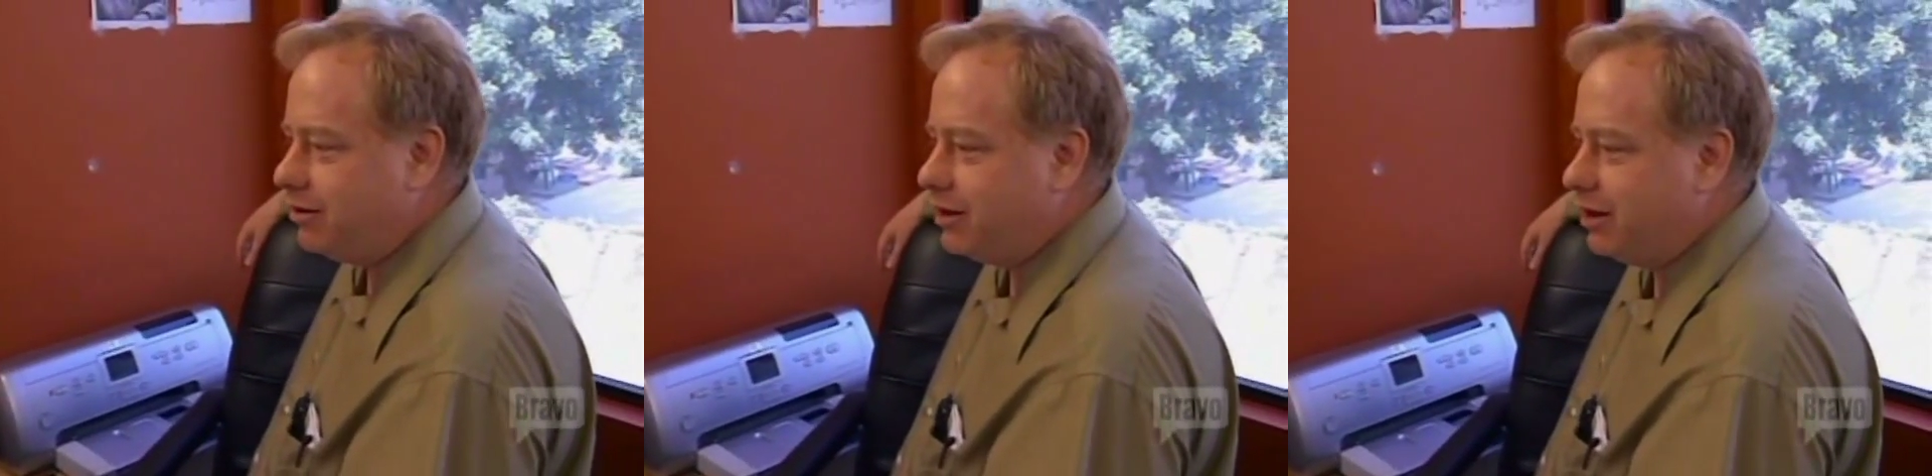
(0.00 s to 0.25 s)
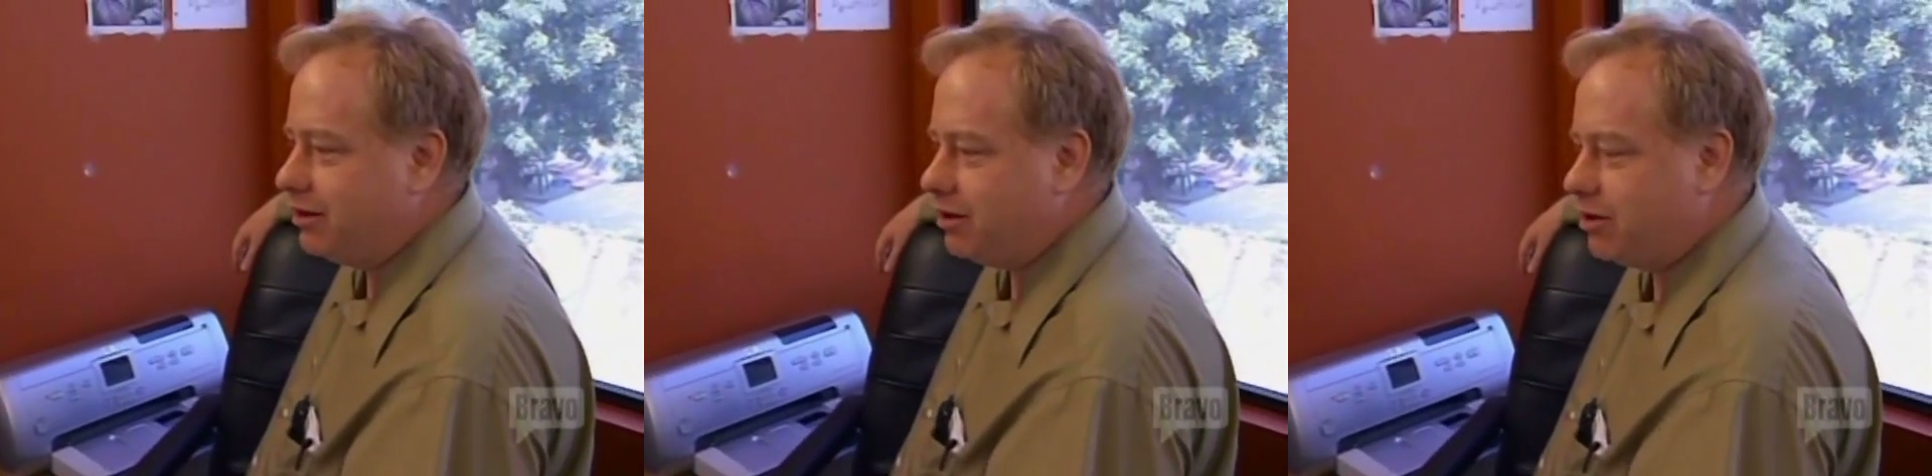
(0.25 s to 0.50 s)

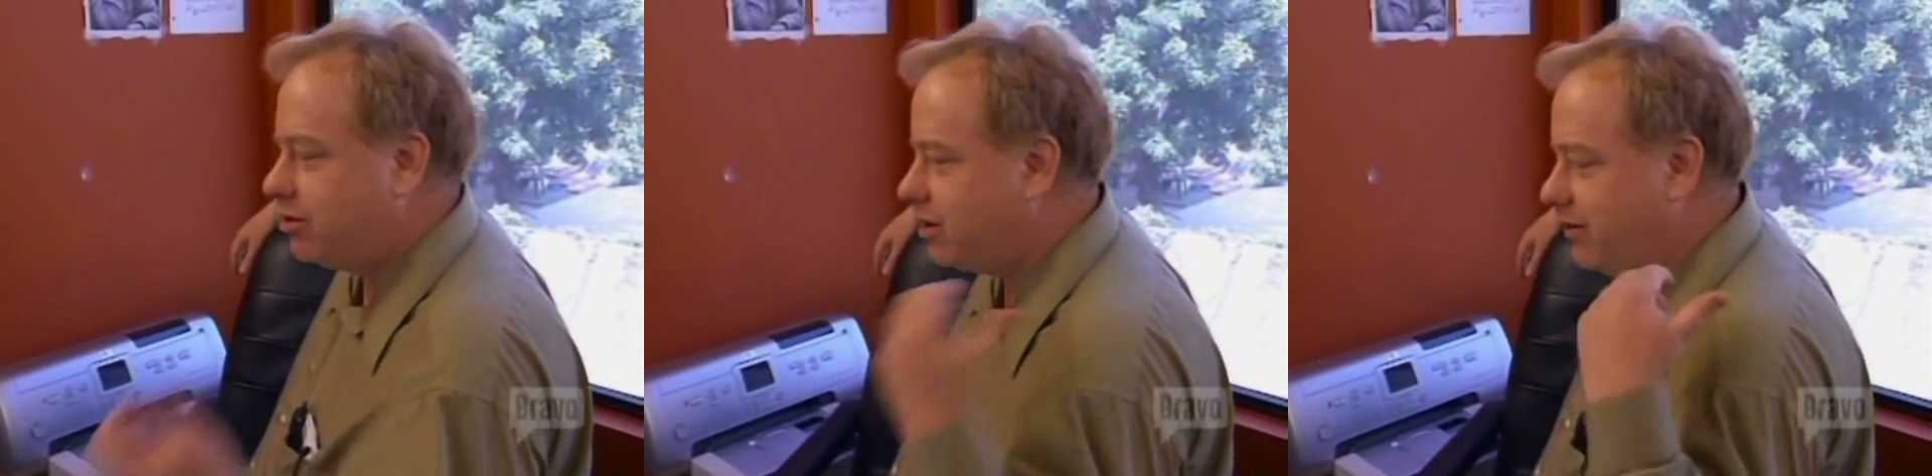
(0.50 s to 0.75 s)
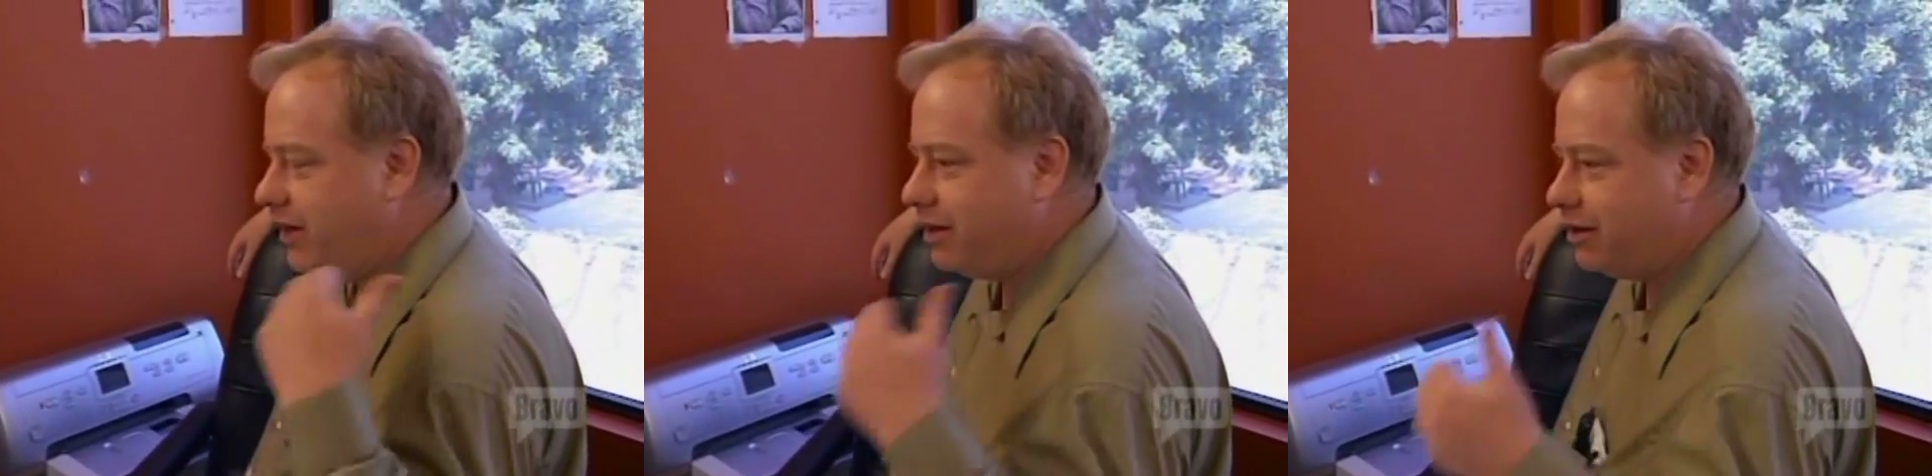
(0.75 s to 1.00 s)
in La
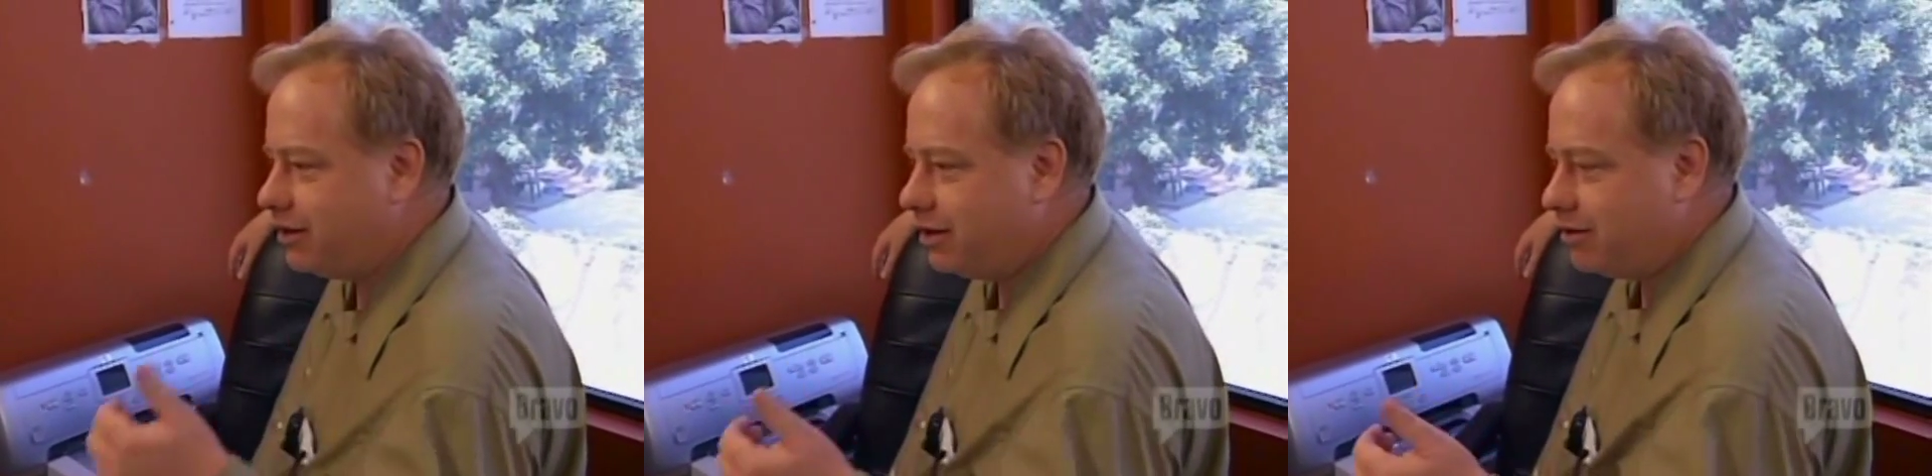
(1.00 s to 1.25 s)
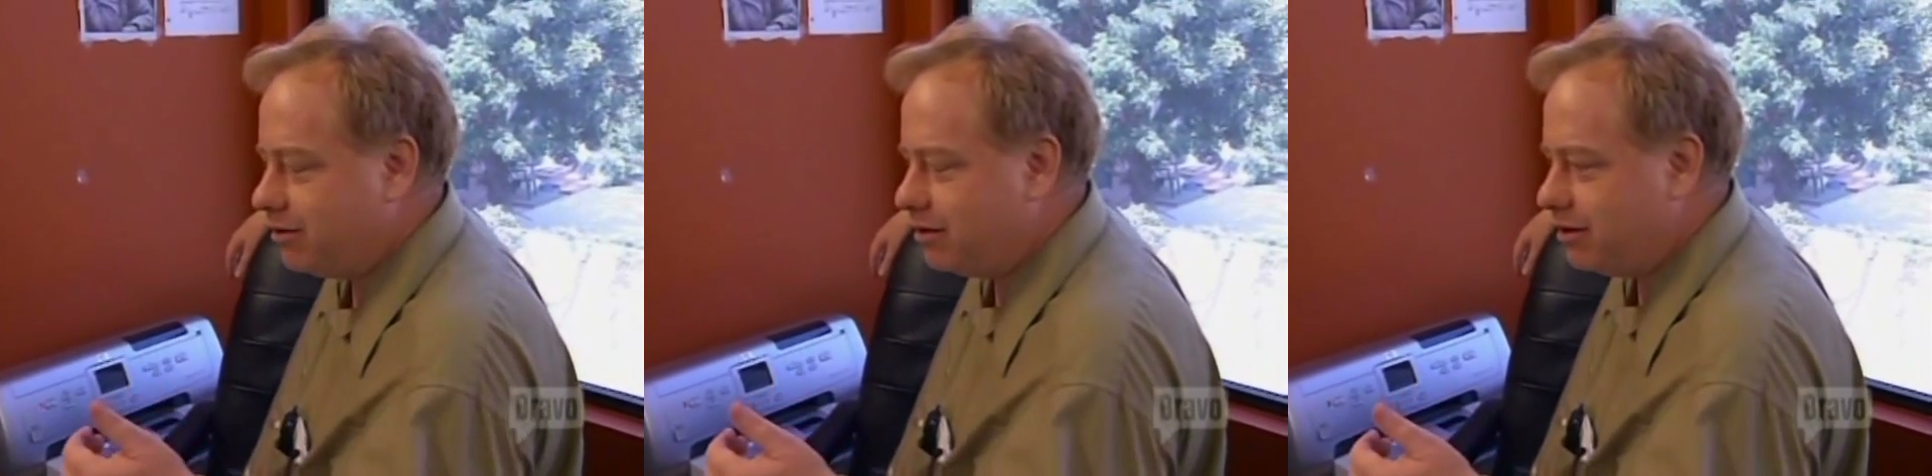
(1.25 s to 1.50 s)
Dolce Vita,
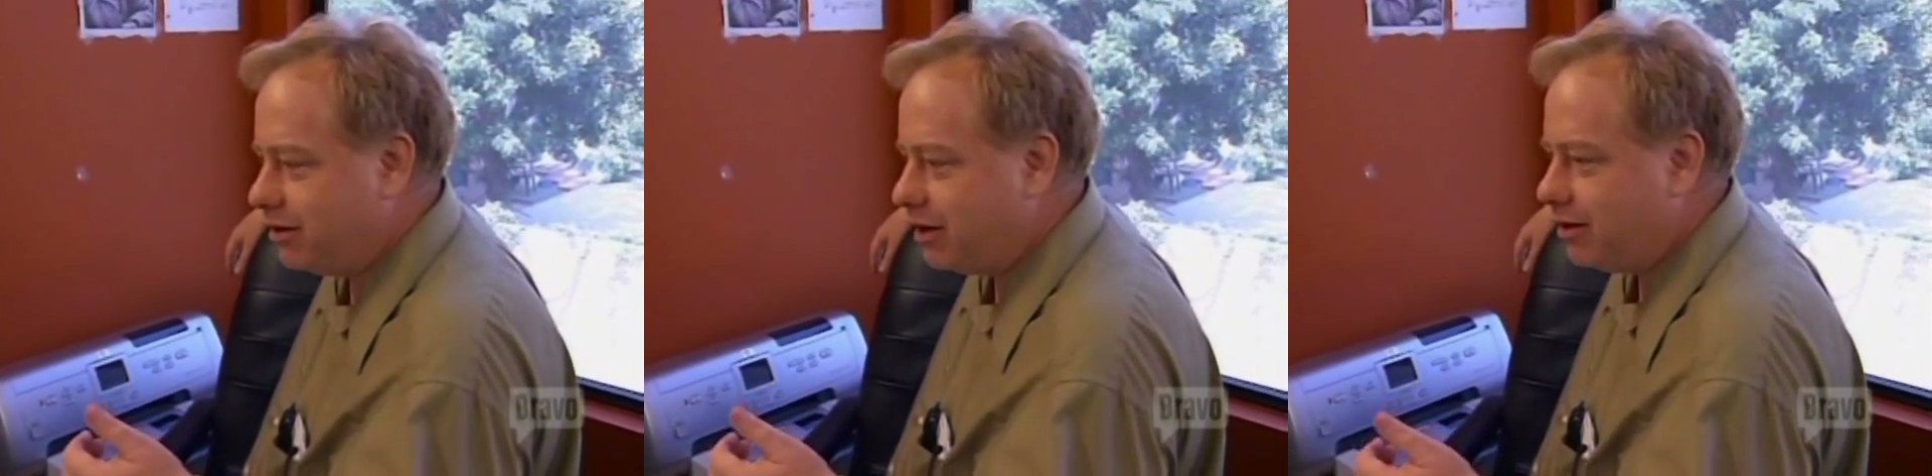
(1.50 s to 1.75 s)
De